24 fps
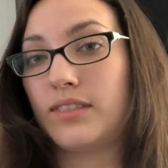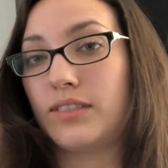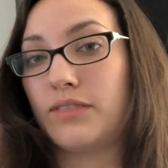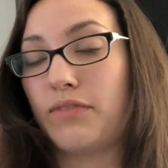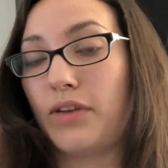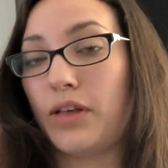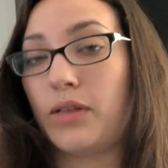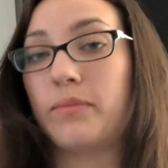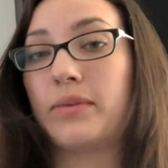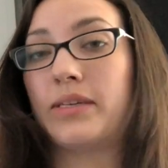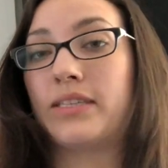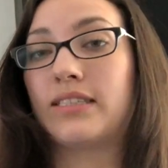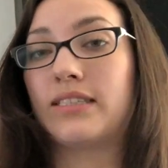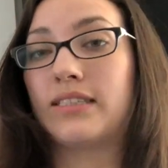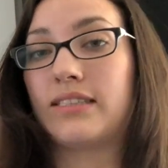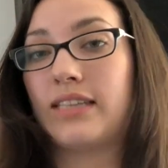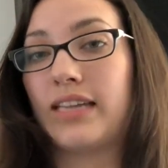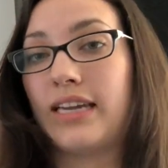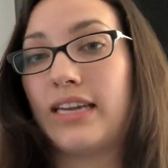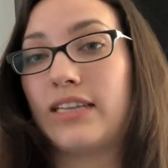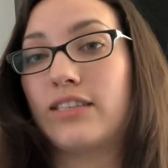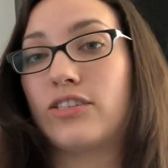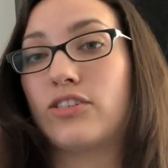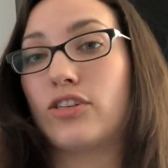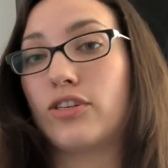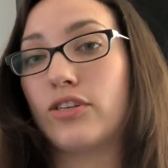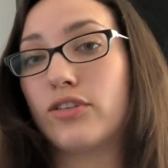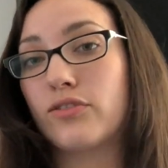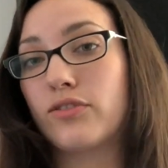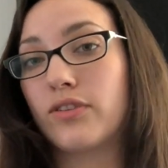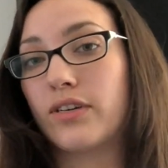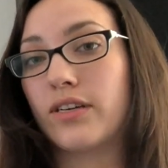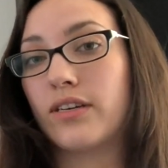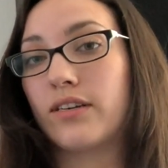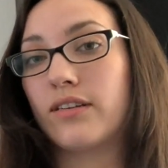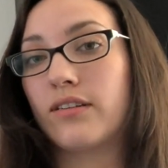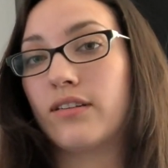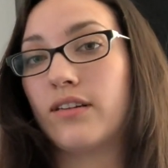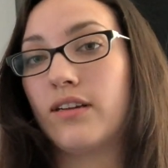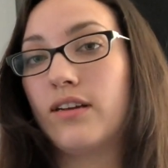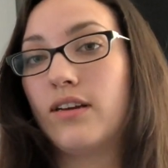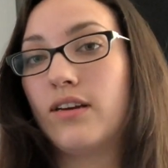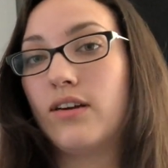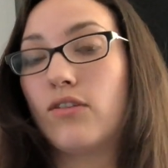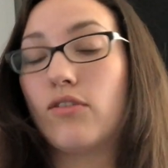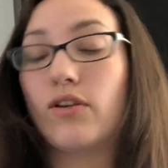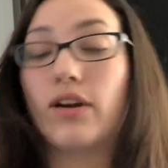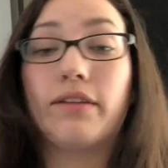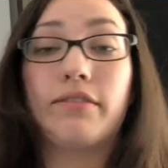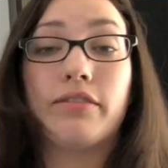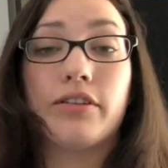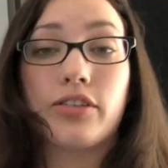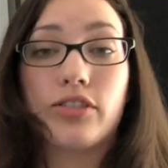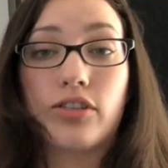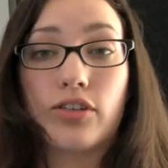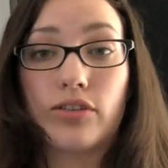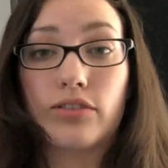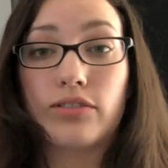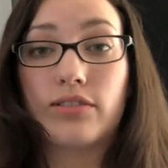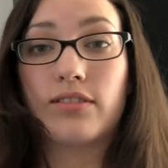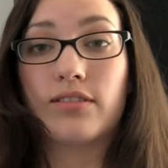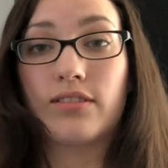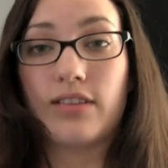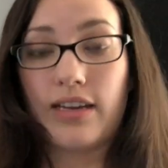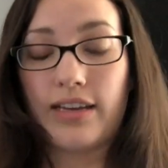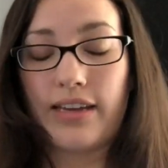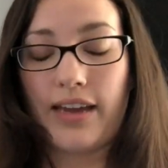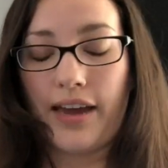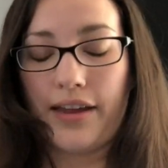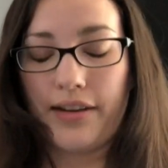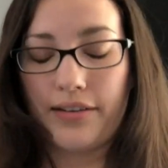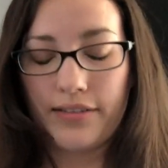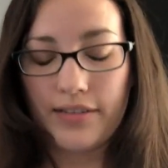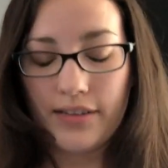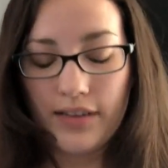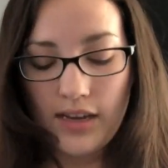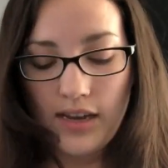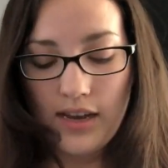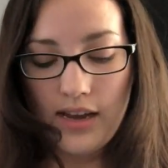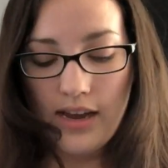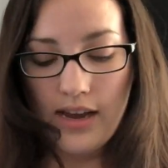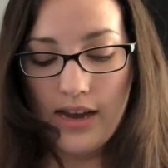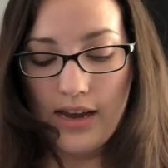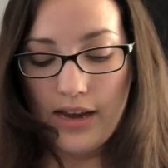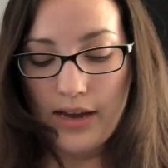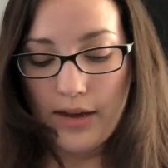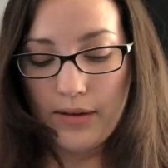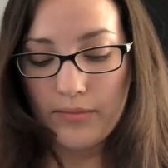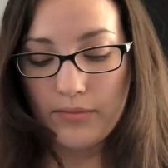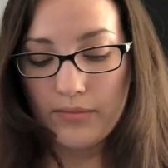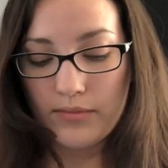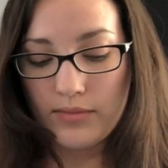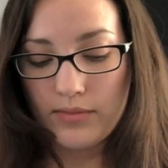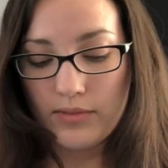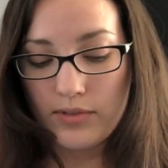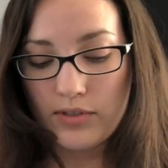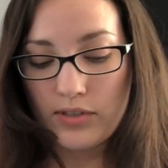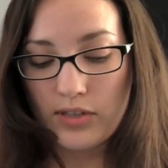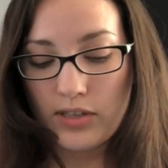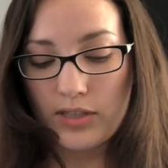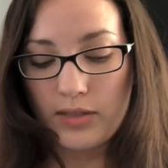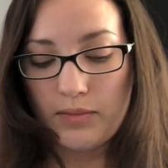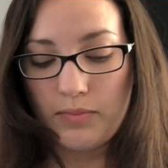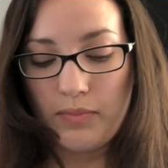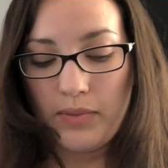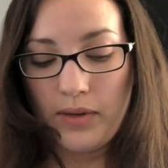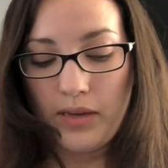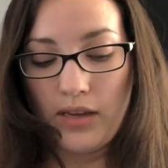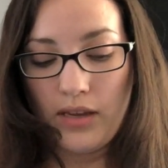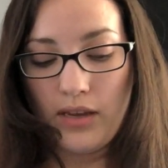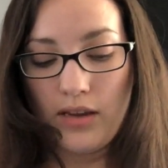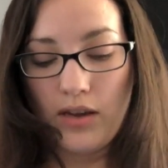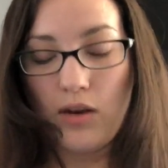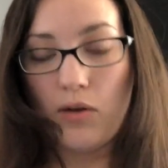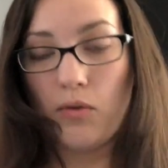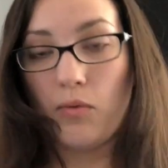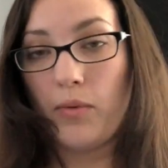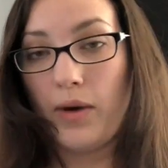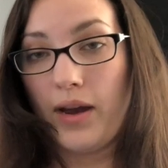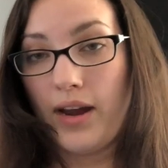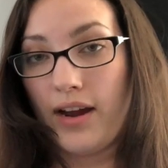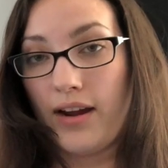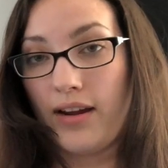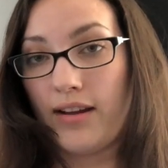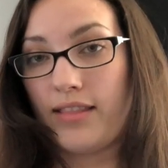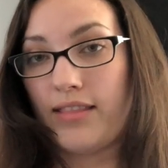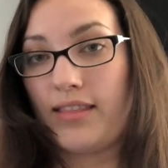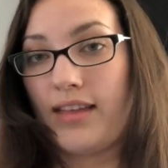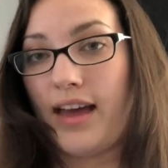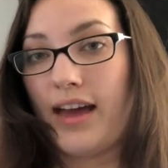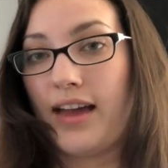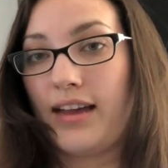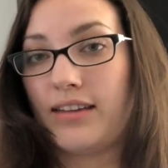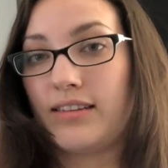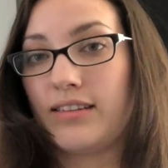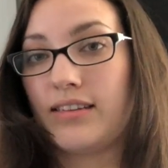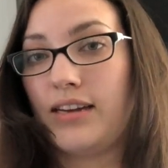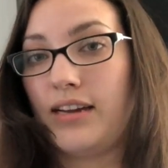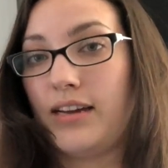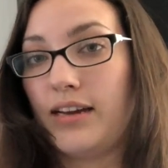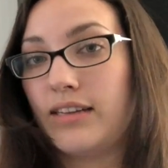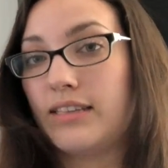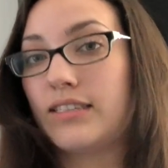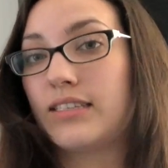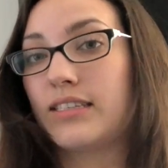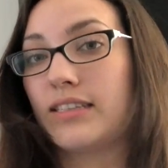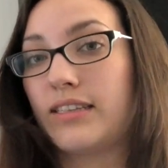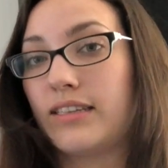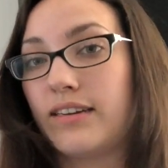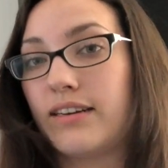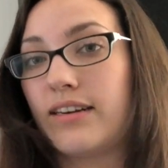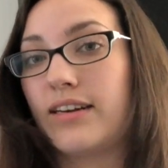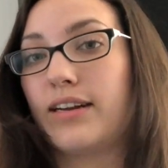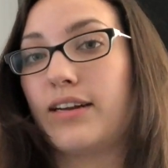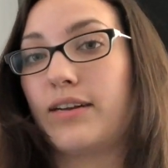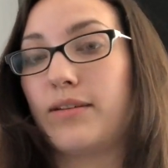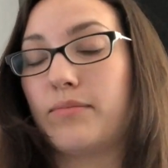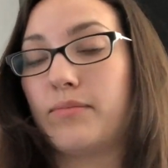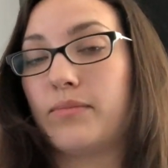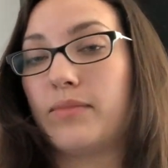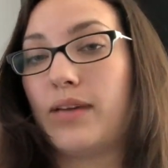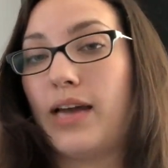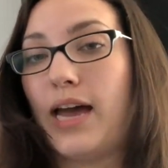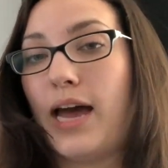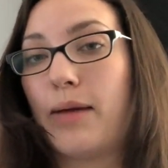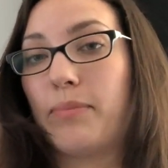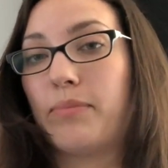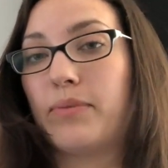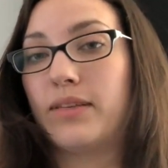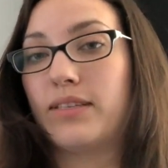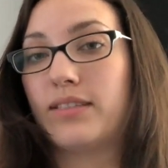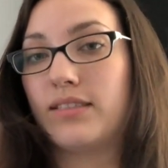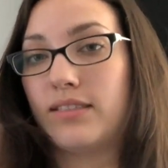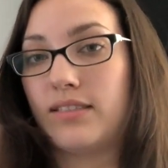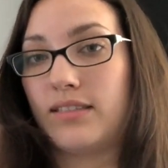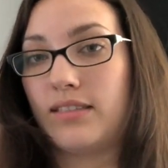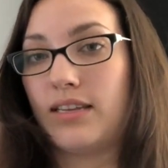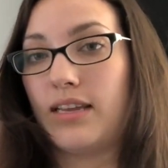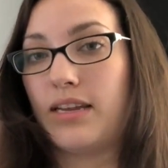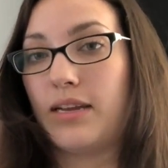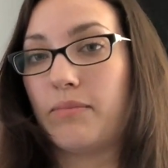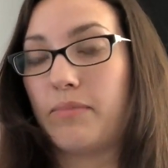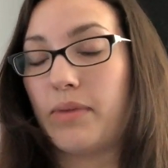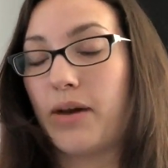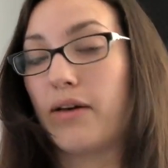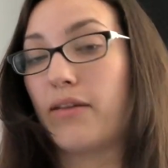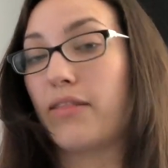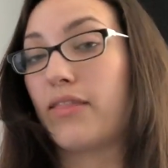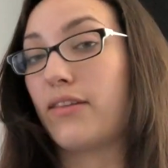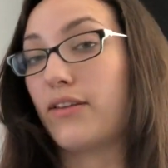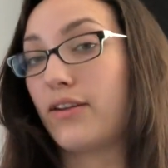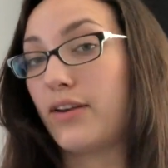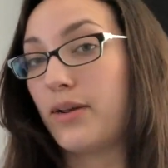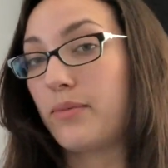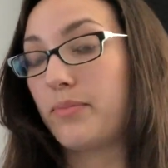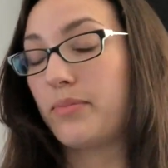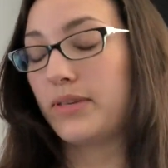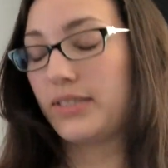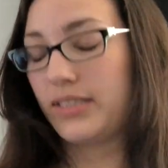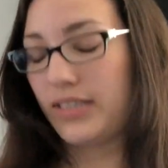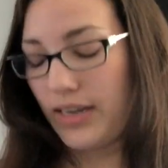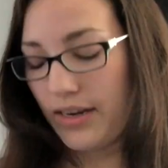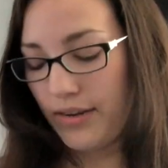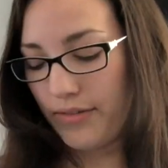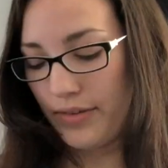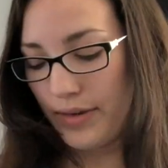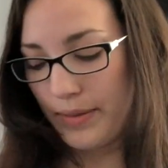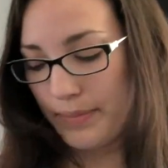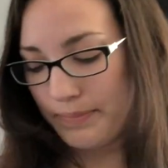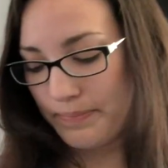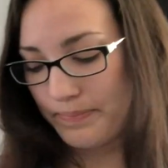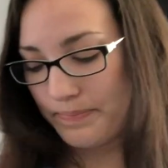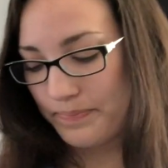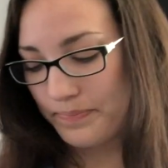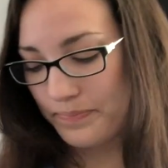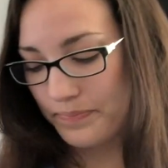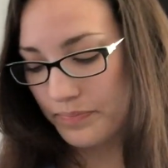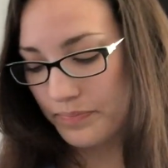developmentally delayed children, or even adults, again, just be aware that delirium happens in about 30% of them.